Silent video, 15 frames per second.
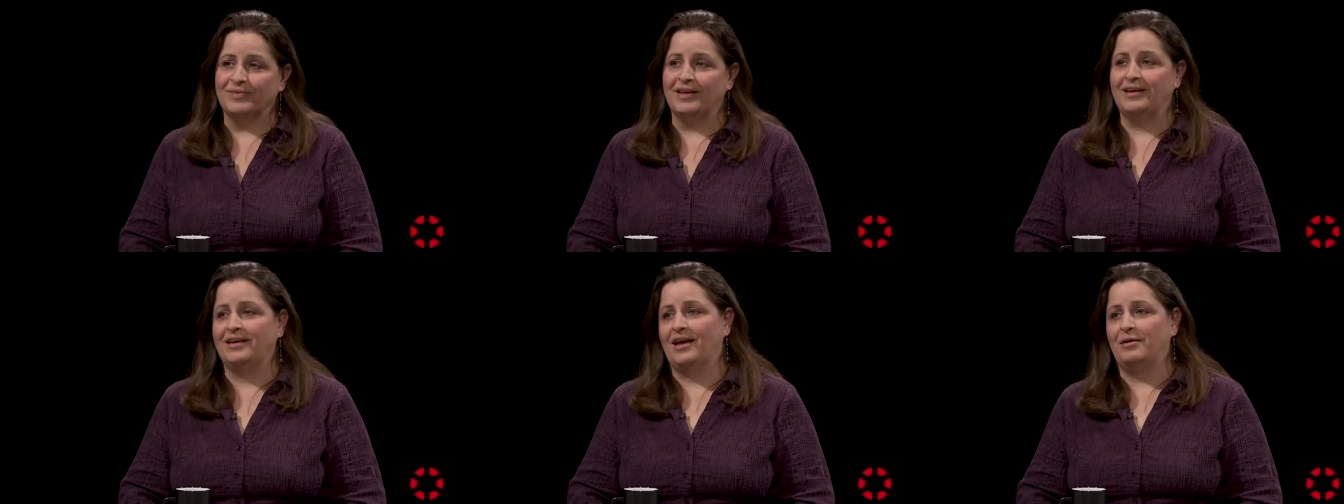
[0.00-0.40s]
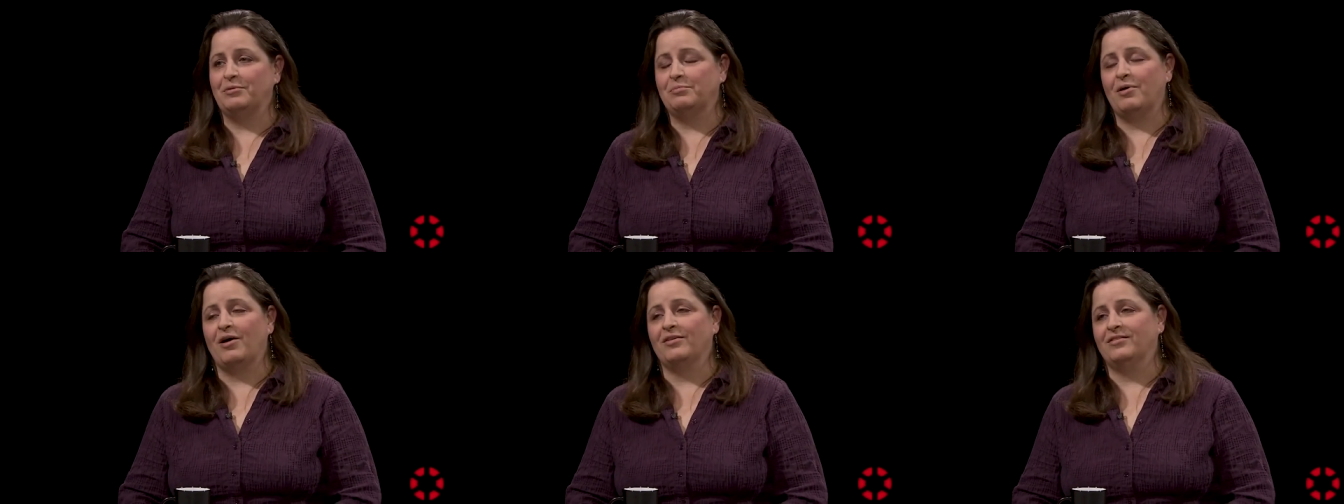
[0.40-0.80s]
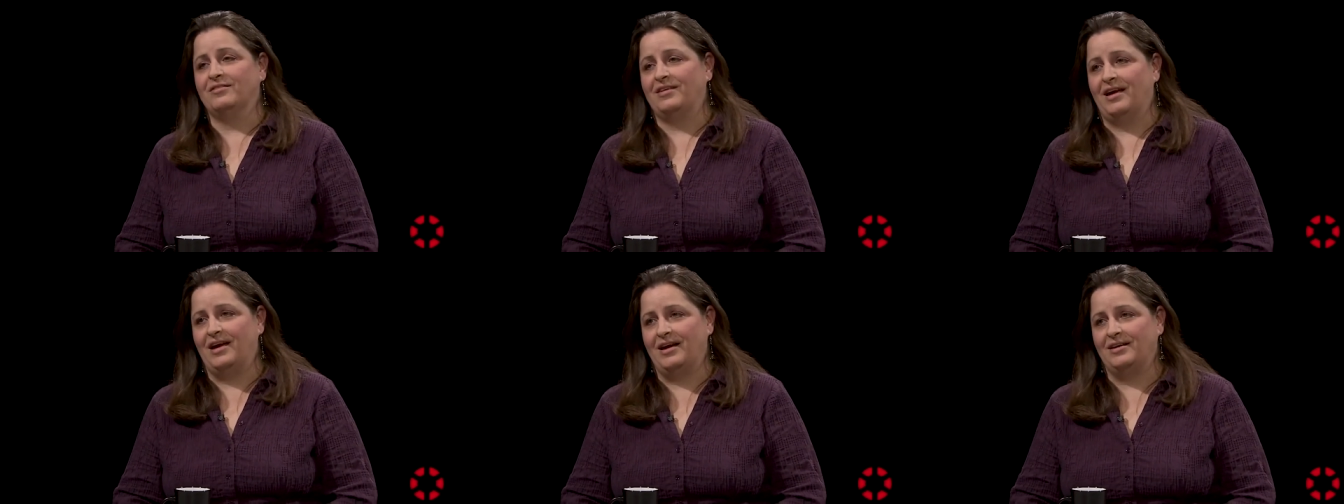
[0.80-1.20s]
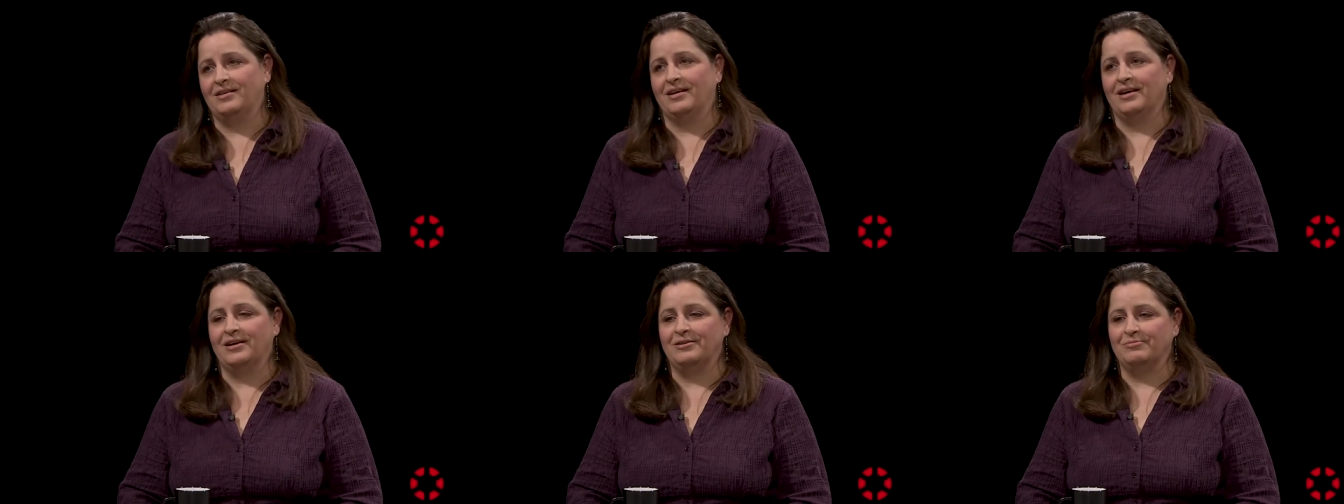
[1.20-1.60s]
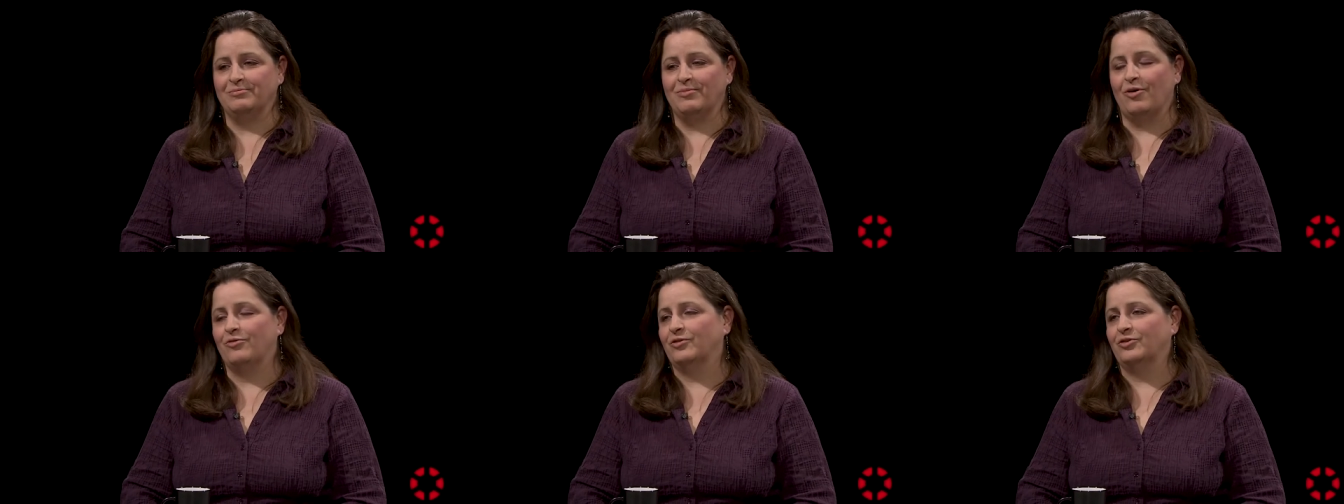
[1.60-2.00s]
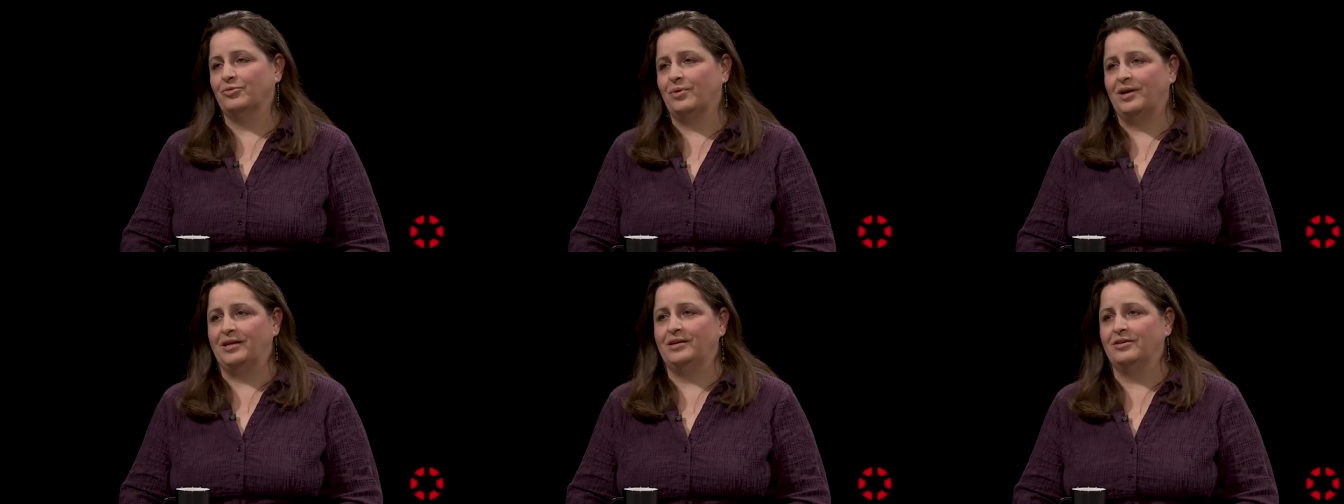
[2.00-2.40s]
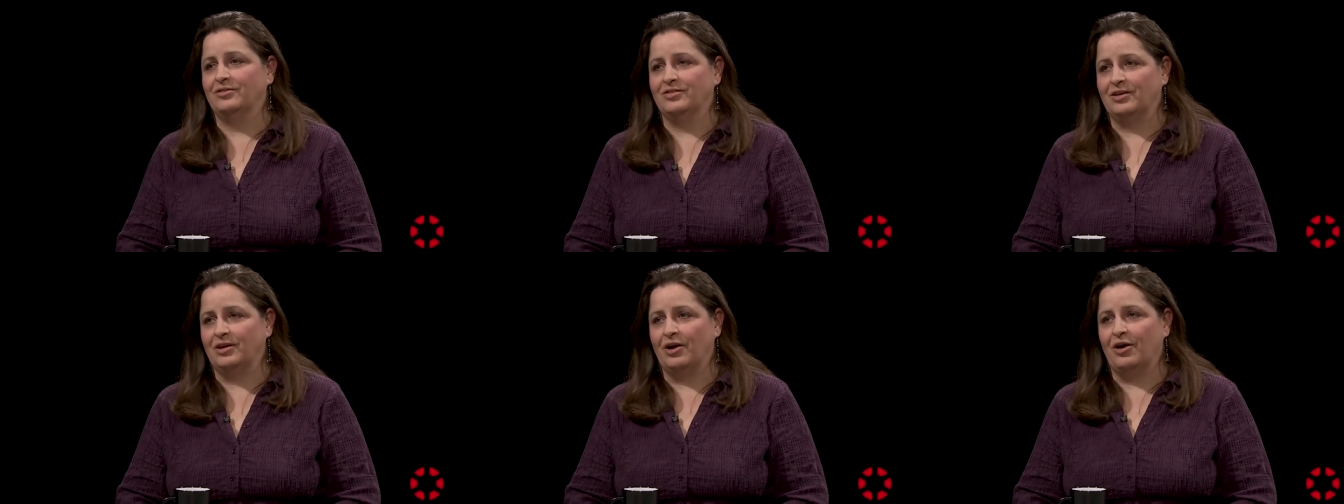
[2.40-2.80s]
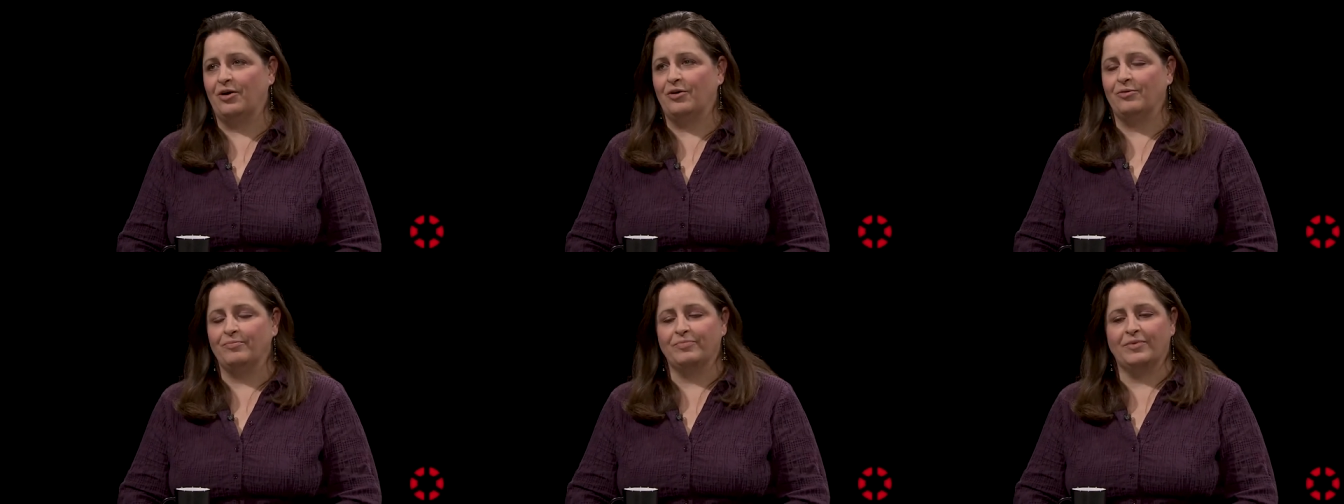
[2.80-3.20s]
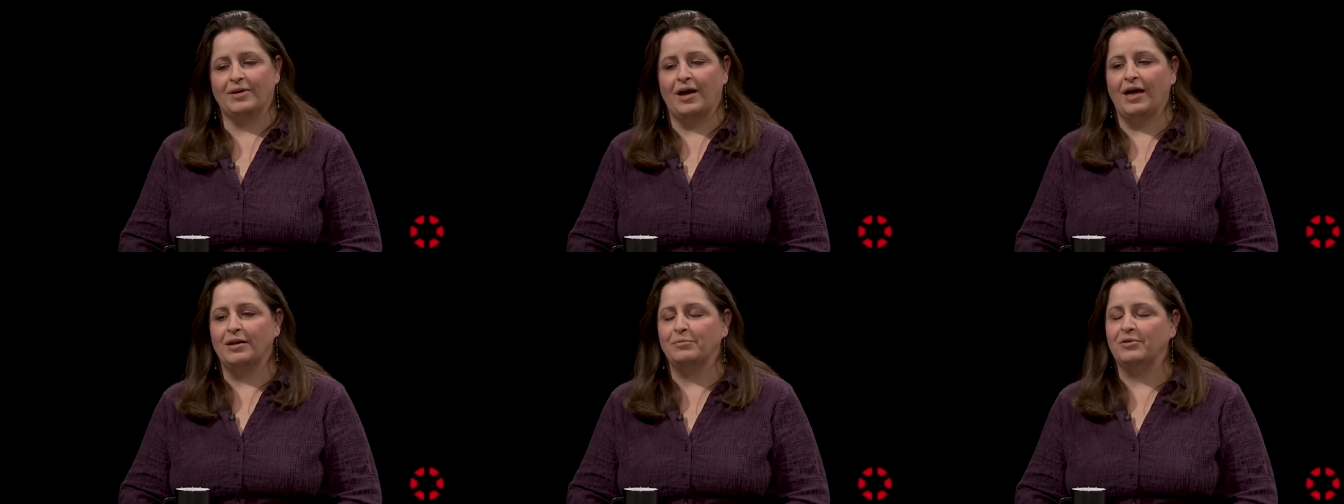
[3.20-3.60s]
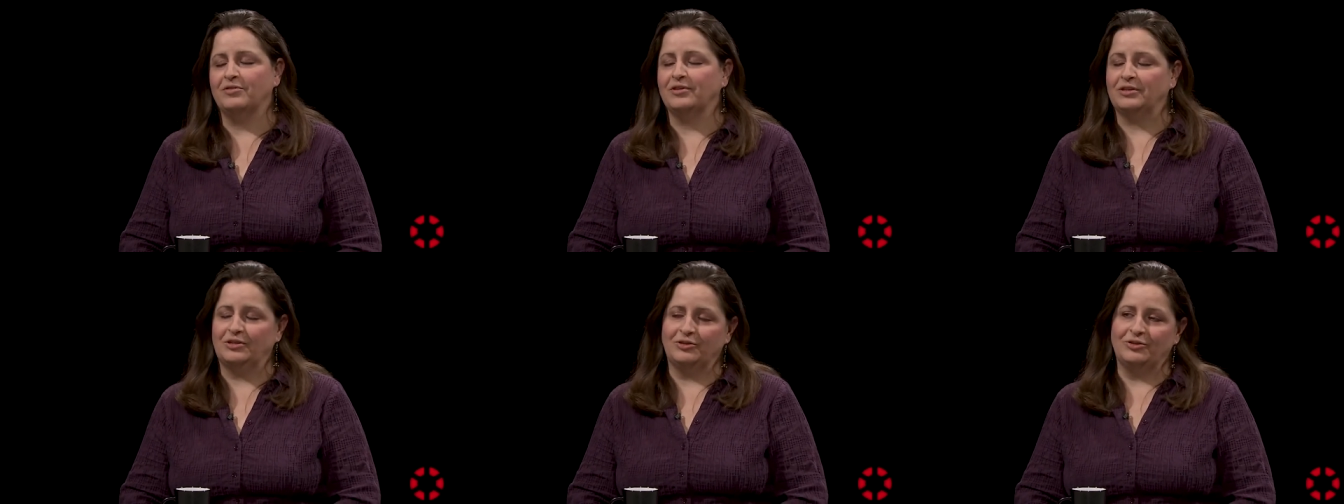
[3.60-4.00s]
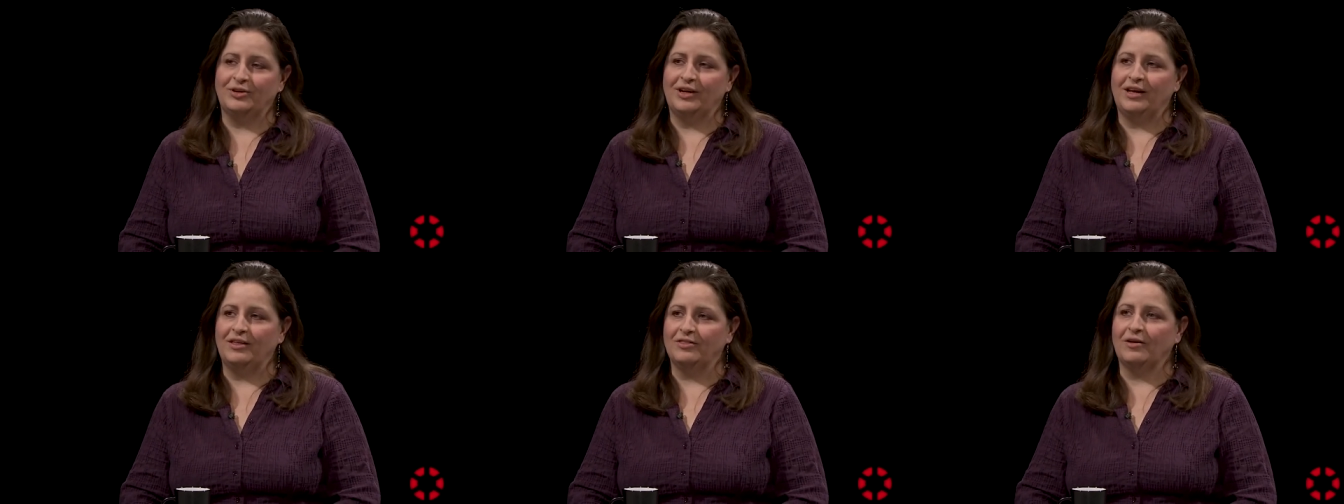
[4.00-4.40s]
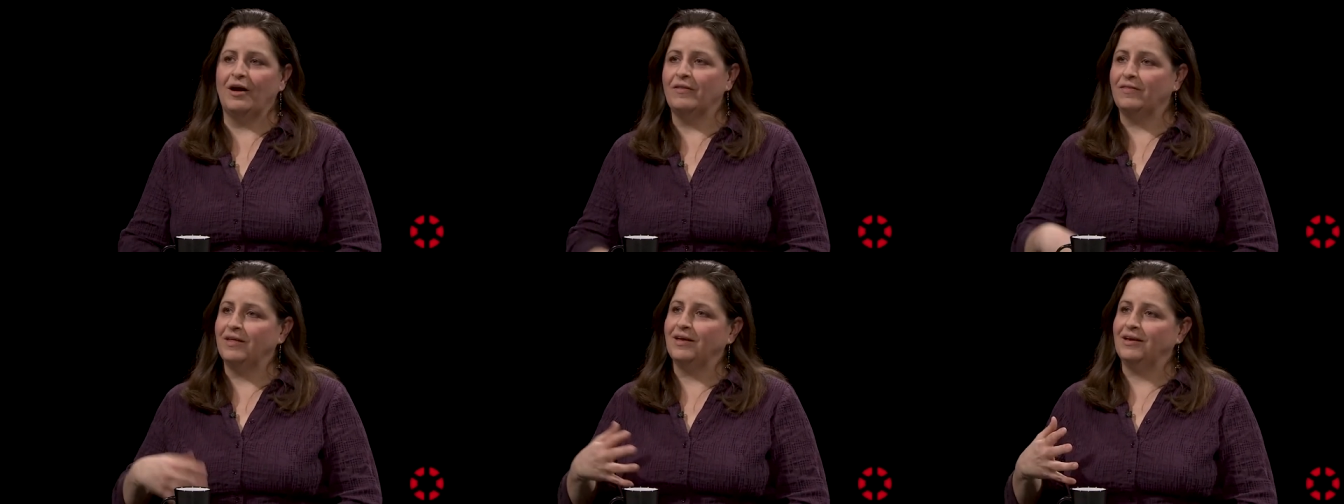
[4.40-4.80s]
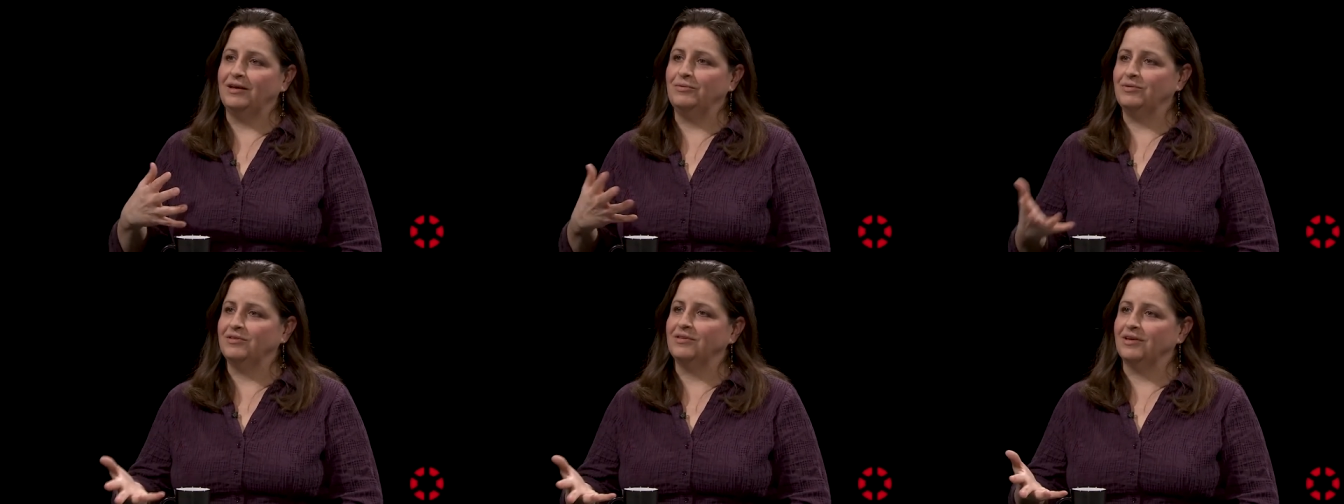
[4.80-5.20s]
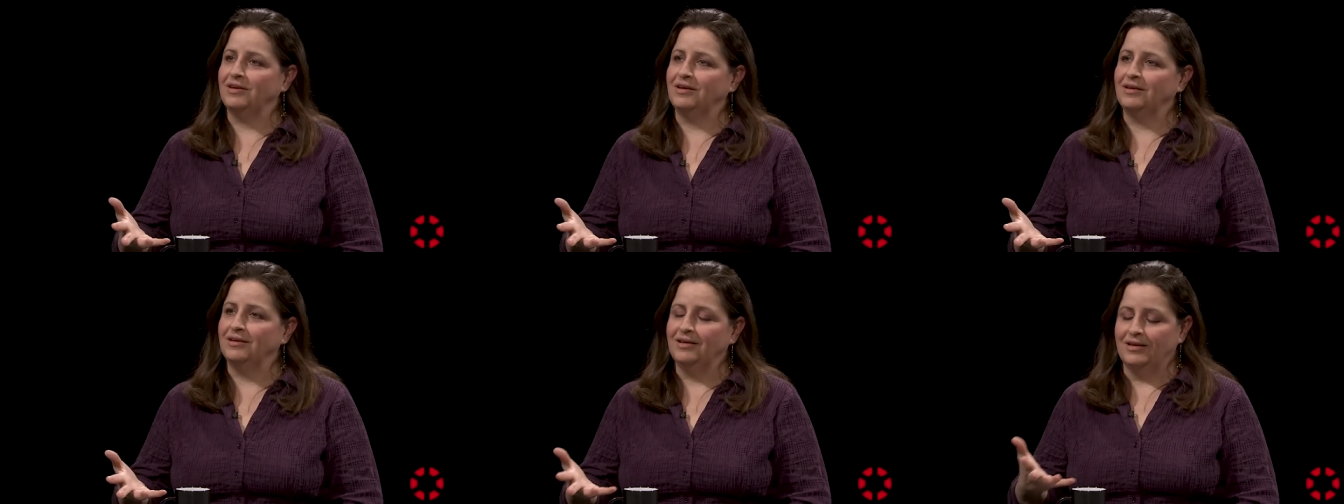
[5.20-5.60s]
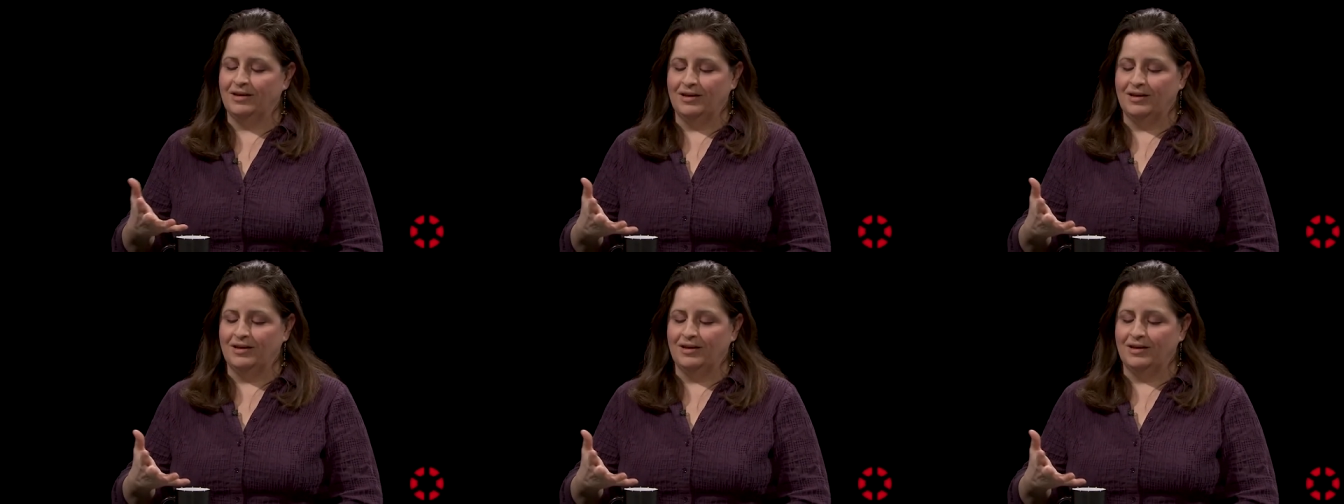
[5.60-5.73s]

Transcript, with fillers: He came to Ball State um, over 20 years ago, got a music degree, thought that he was going to